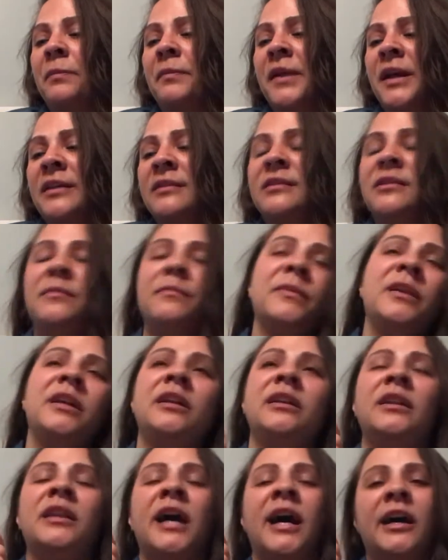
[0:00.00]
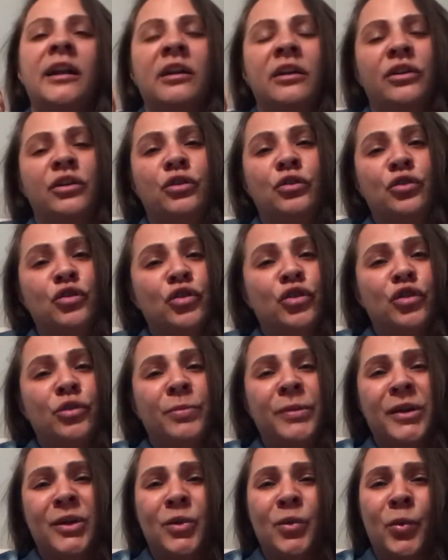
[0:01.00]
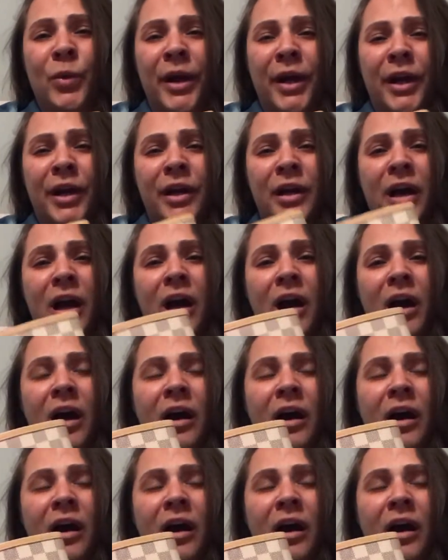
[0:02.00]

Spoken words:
That's something that you should be aware